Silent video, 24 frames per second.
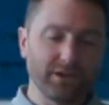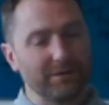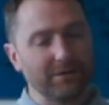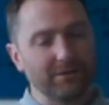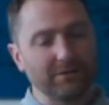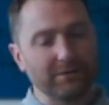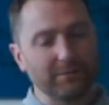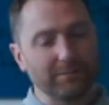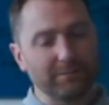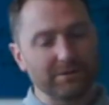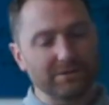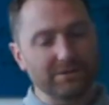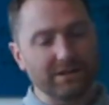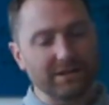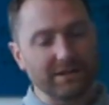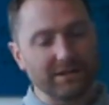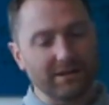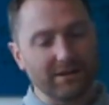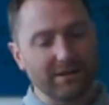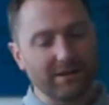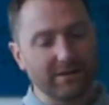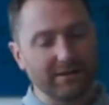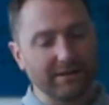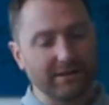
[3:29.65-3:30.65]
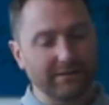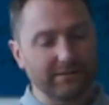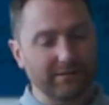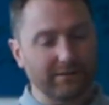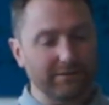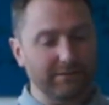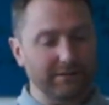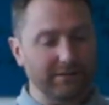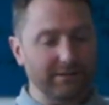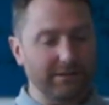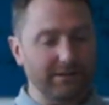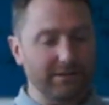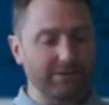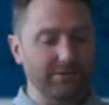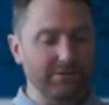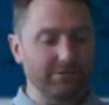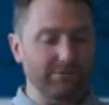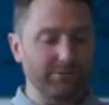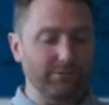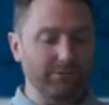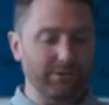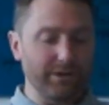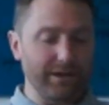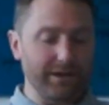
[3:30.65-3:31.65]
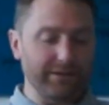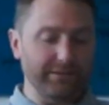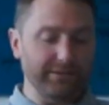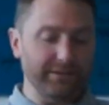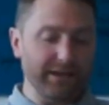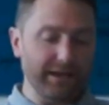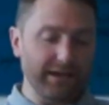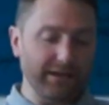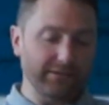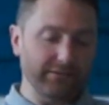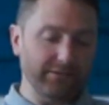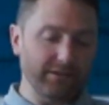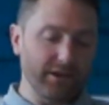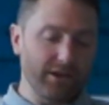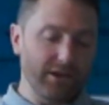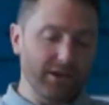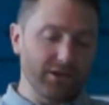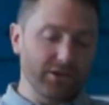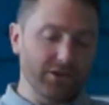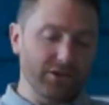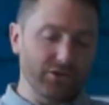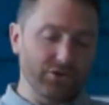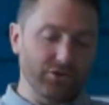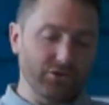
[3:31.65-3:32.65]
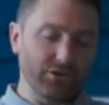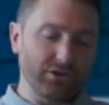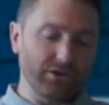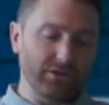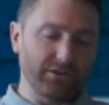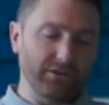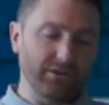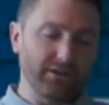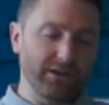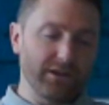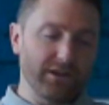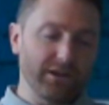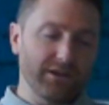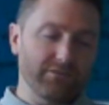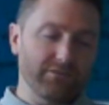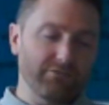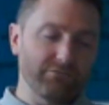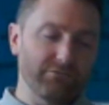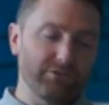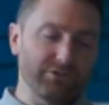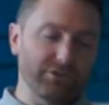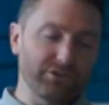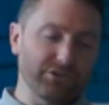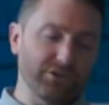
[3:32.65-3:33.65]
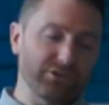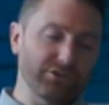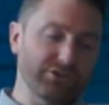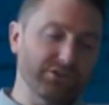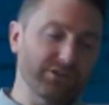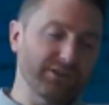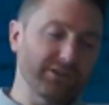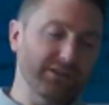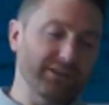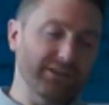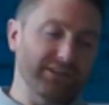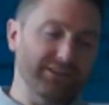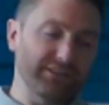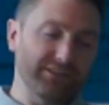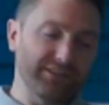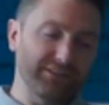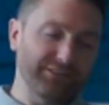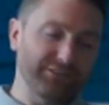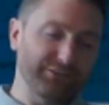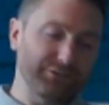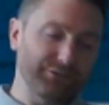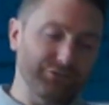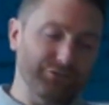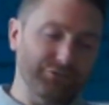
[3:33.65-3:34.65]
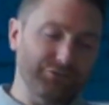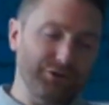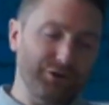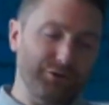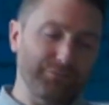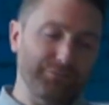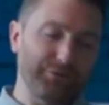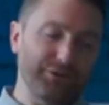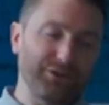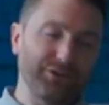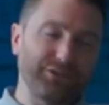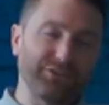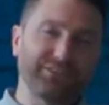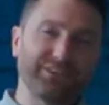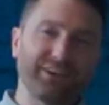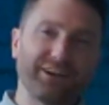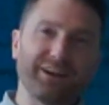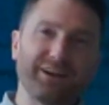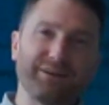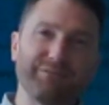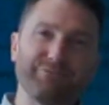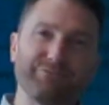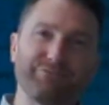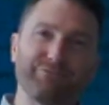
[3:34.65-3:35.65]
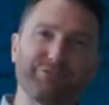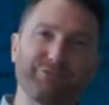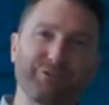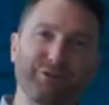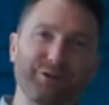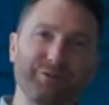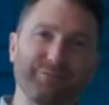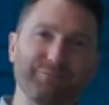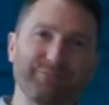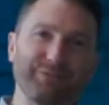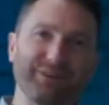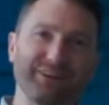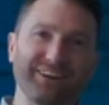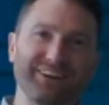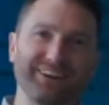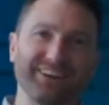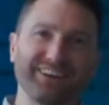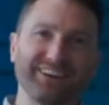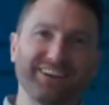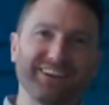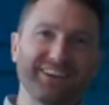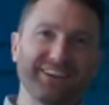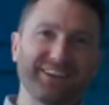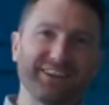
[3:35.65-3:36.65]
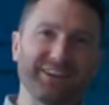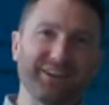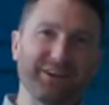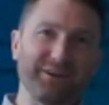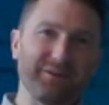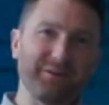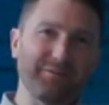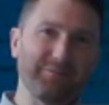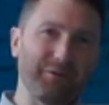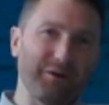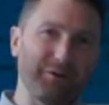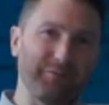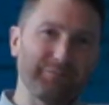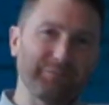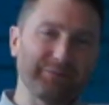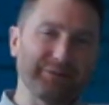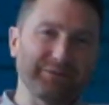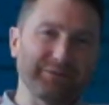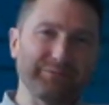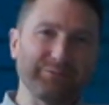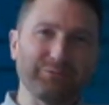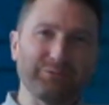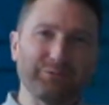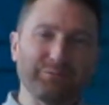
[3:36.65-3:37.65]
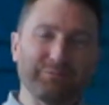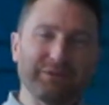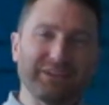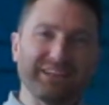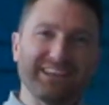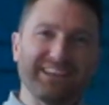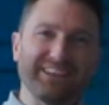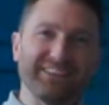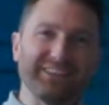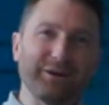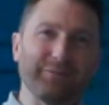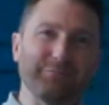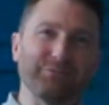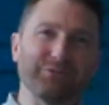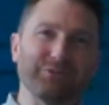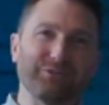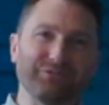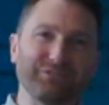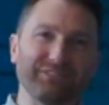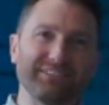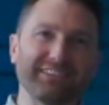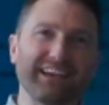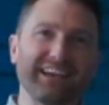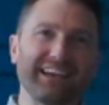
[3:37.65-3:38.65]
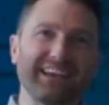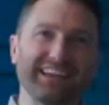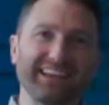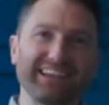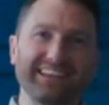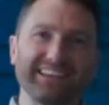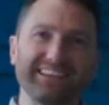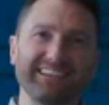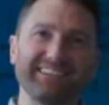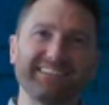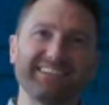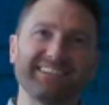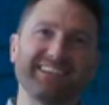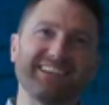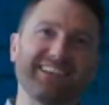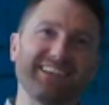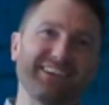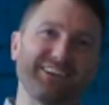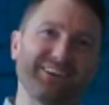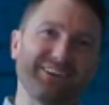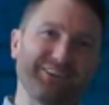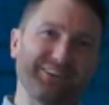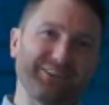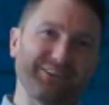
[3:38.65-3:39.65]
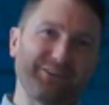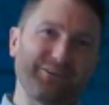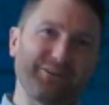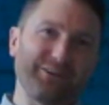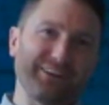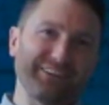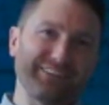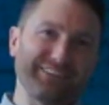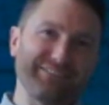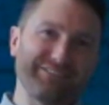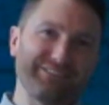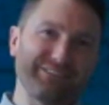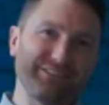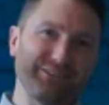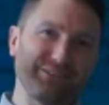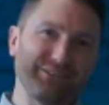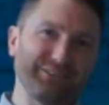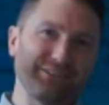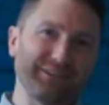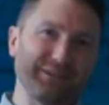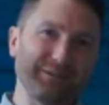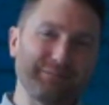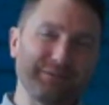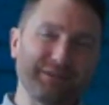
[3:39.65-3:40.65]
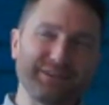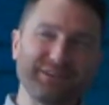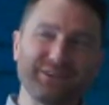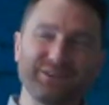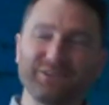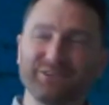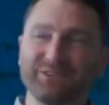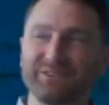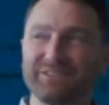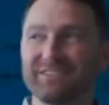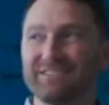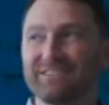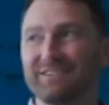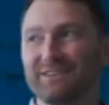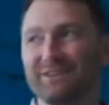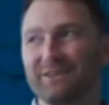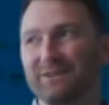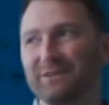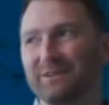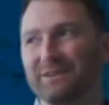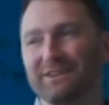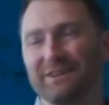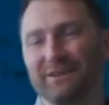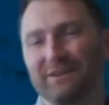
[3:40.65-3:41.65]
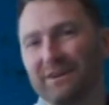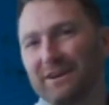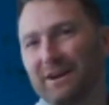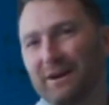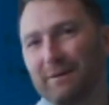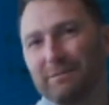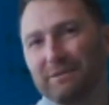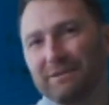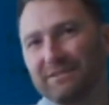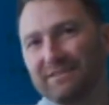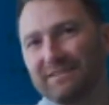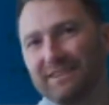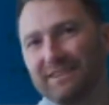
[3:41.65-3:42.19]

Using machine learning, something like neural nets, you can reduce the sort of compute time from what would be a number of days on quite a few CPUs to a couple of